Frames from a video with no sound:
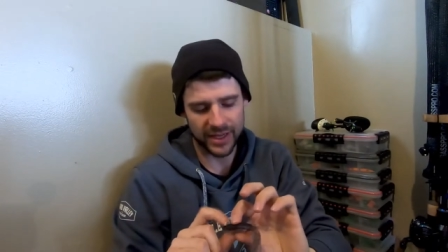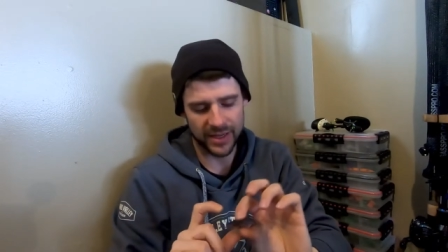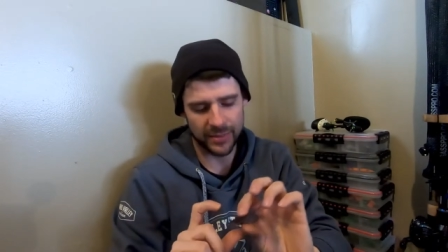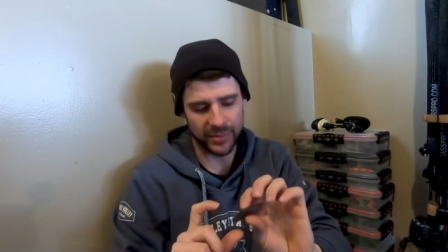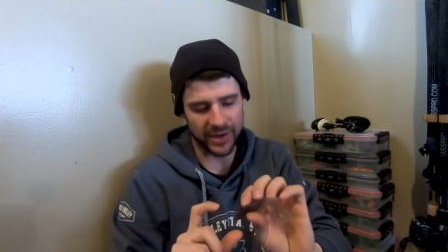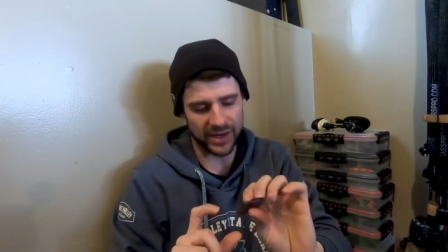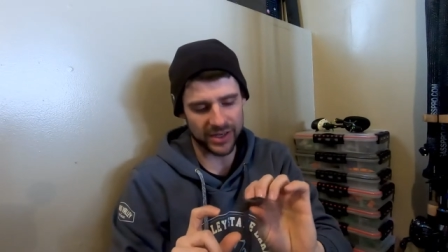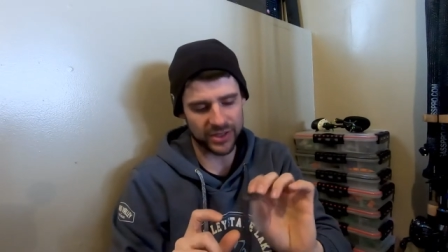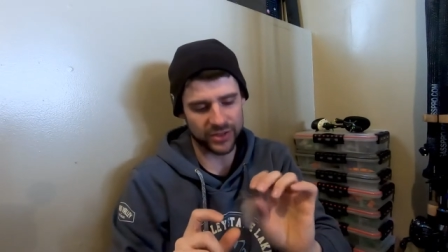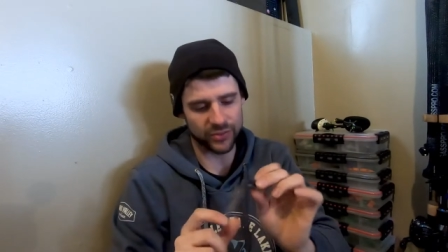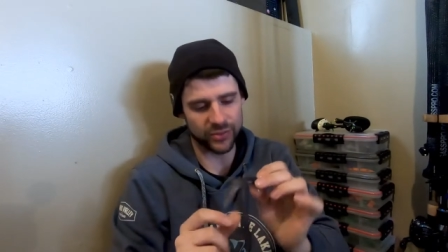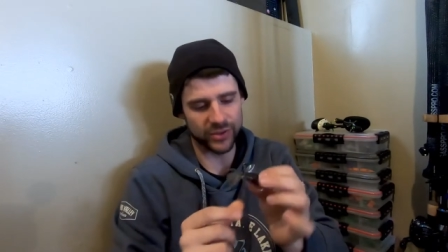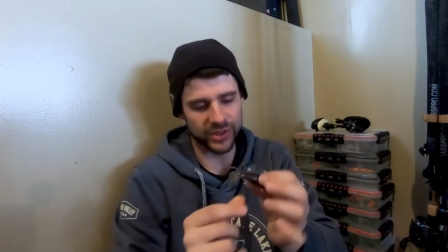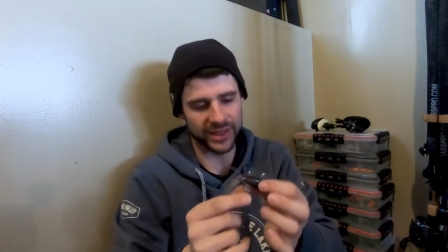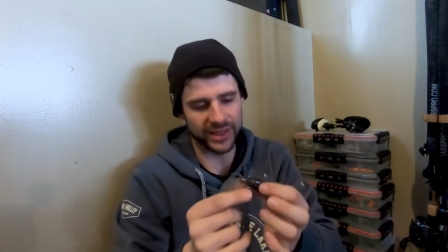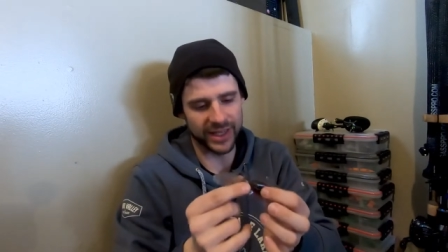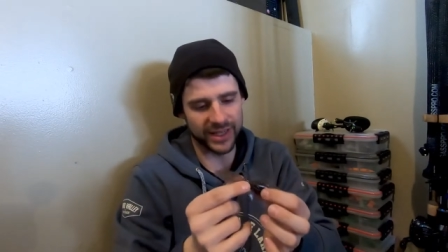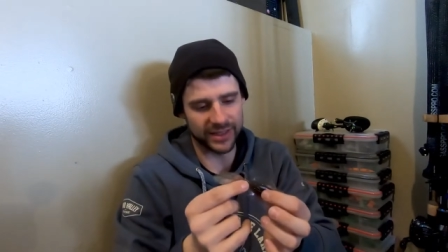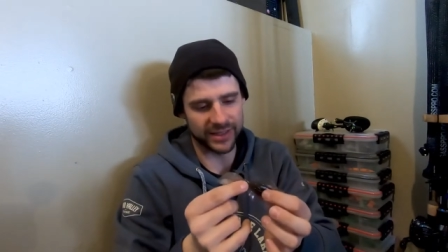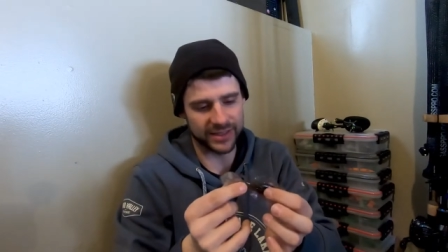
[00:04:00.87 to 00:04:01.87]
But I just really
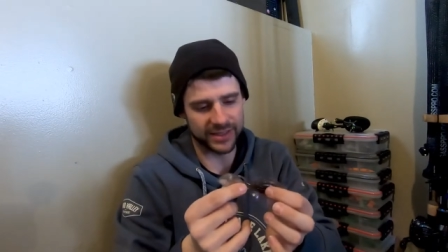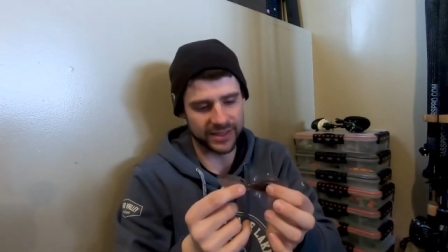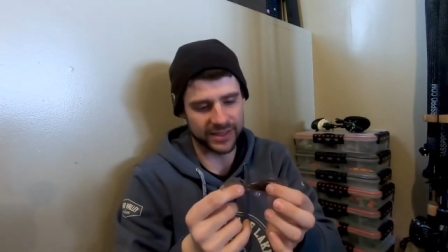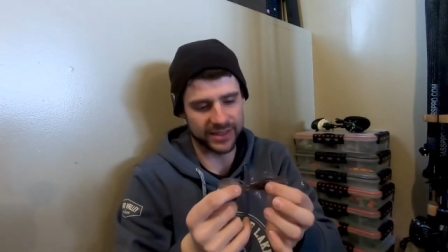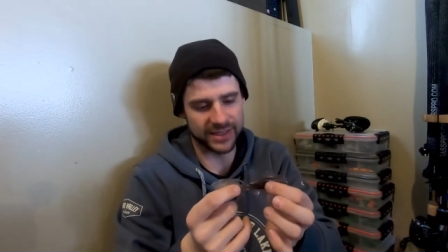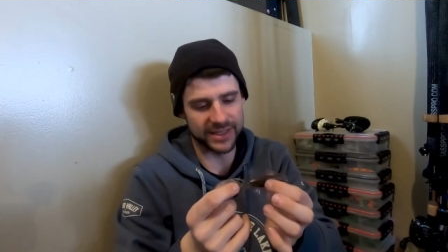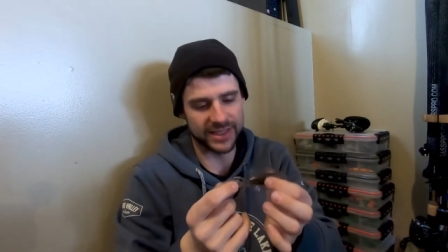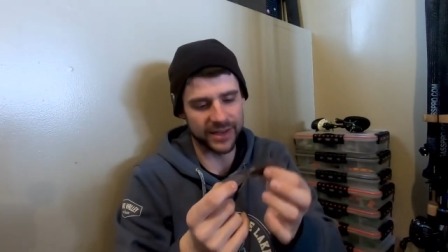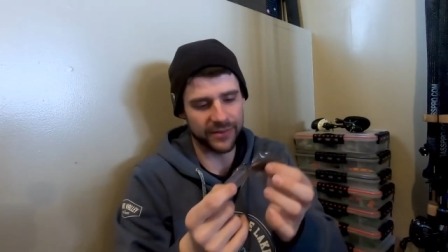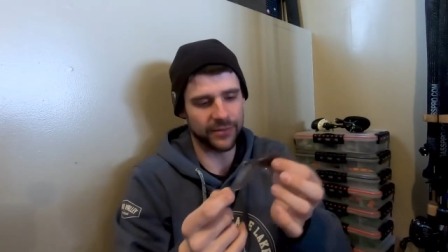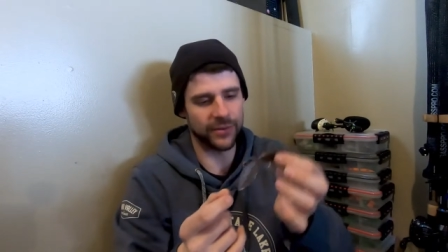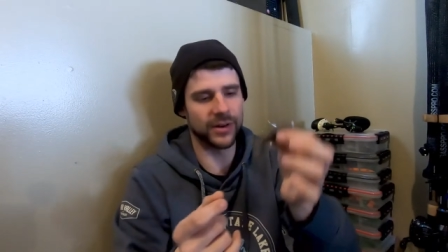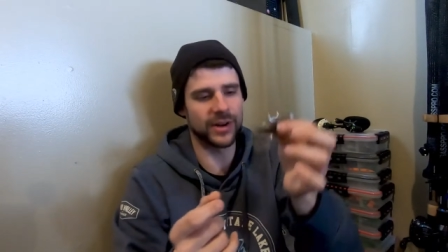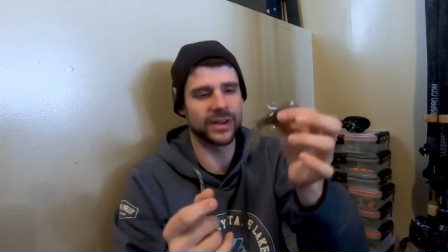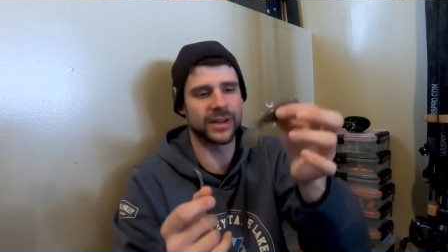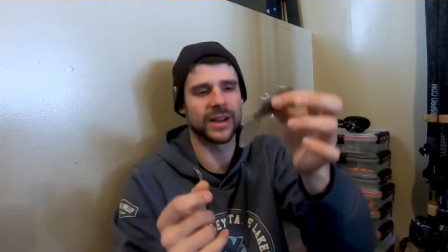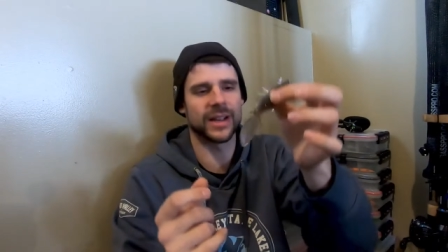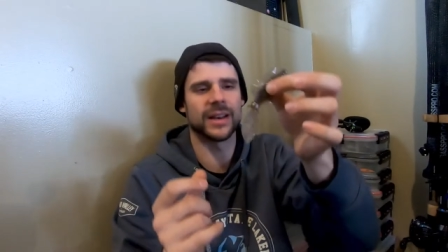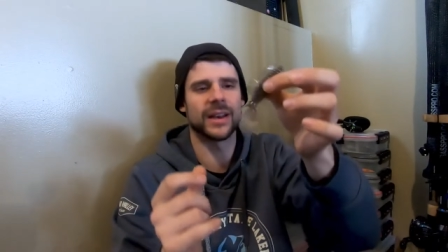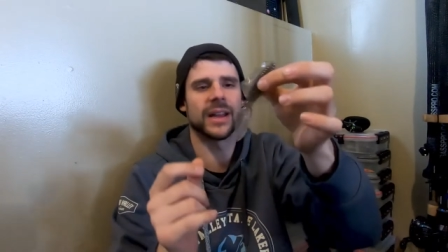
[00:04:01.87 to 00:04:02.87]
like this. It's different
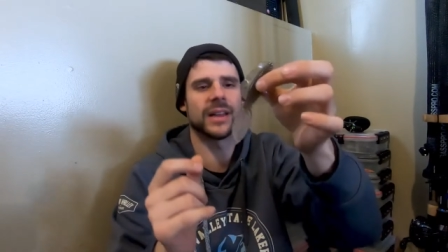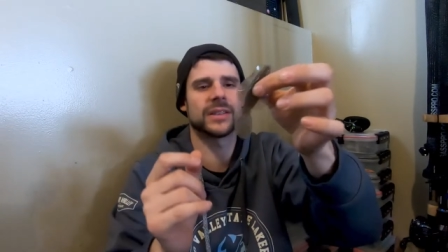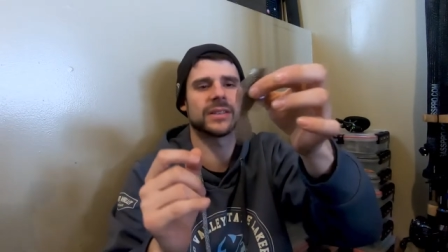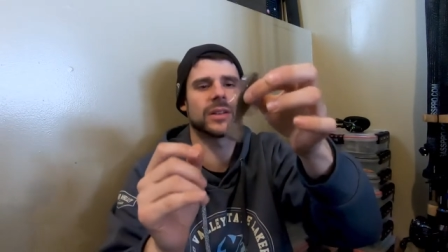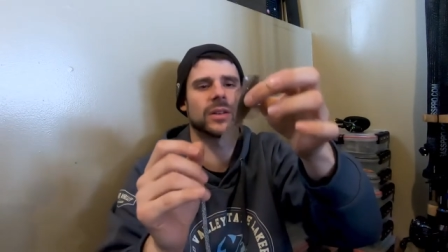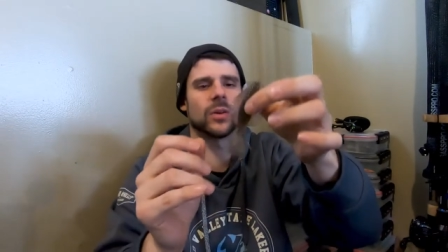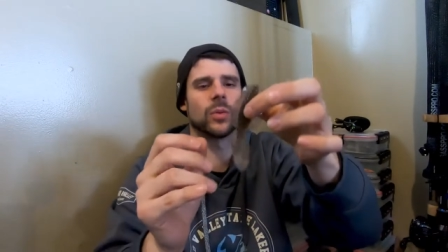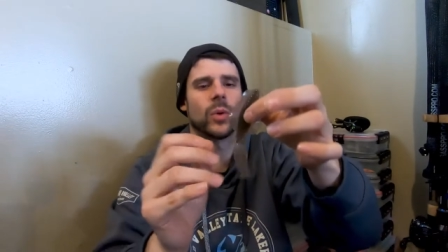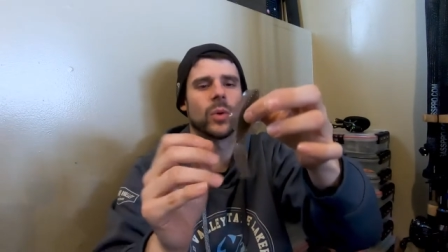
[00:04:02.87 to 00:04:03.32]
and a nice little